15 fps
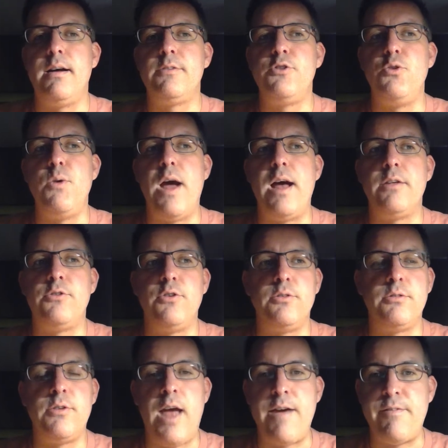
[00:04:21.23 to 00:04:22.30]
to
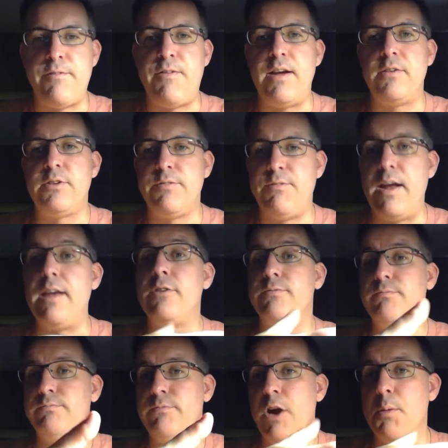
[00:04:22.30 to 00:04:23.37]
have a face-to-face,
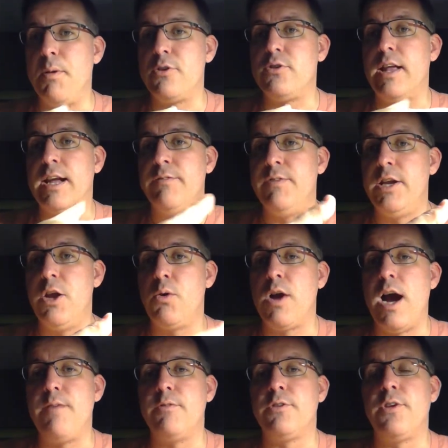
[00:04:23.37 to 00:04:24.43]
very much like a video
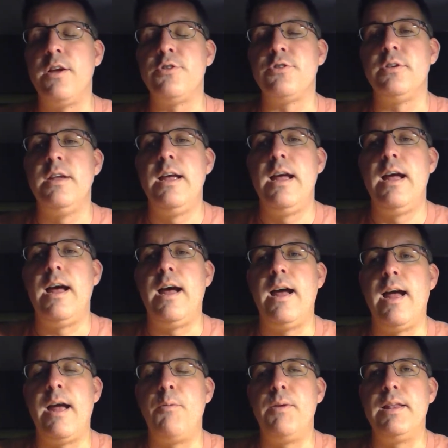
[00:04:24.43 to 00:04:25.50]
conversation,
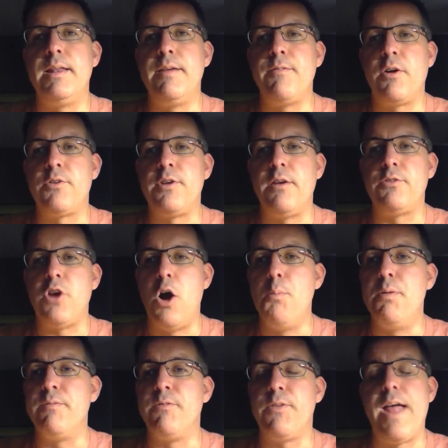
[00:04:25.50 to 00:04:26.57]
and we leave ourselves
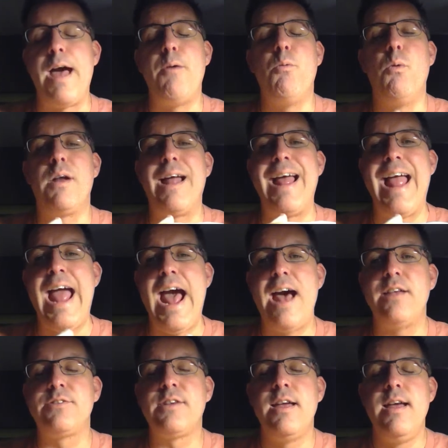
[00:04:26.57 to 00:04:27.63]
open for that. What I
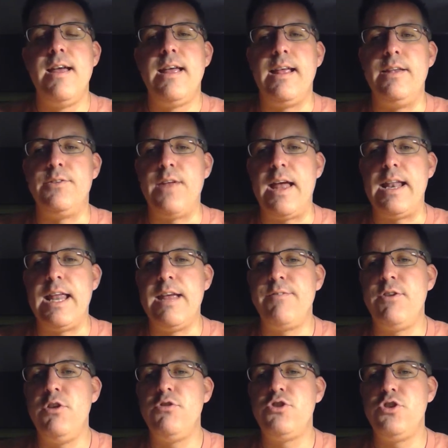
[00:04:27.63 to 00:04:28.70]
ask is that
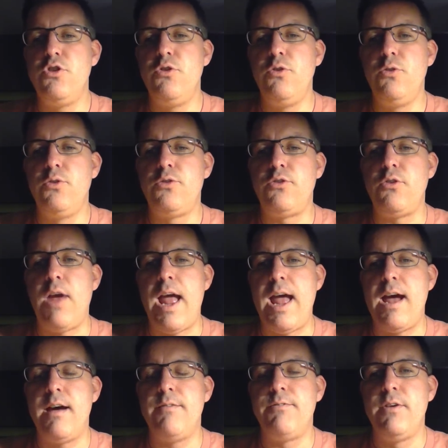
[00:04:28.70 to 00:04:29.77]
if you choose to
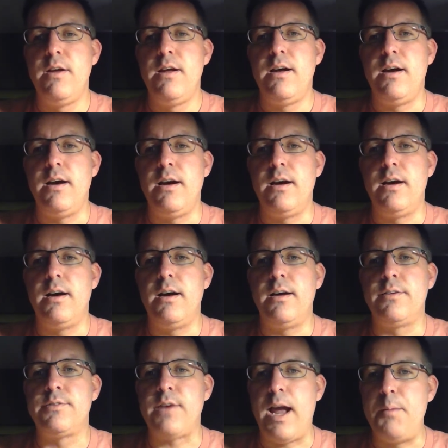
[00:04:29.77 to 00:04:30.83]
have
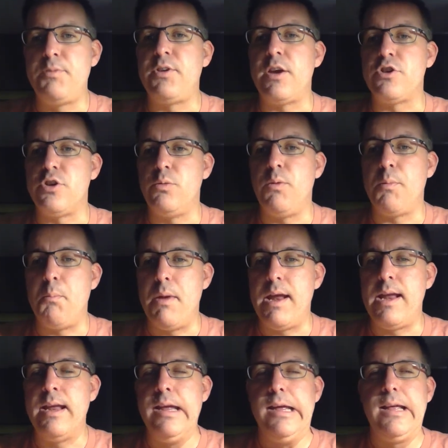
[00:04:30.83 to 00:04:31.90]
a Skype session with
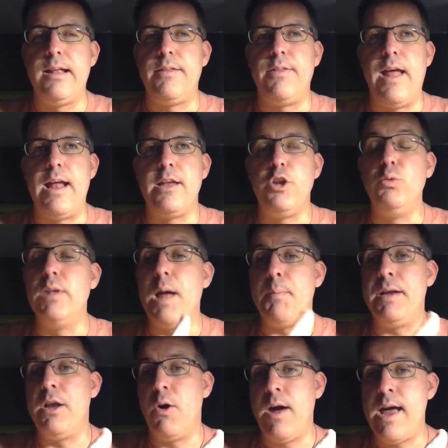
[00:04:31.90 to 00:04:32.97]
me, that you let
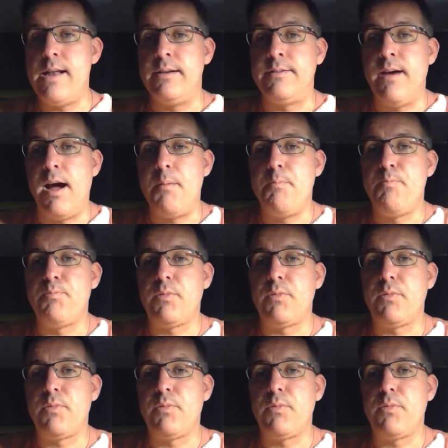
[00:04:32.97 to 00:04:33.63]
me know ahead of time.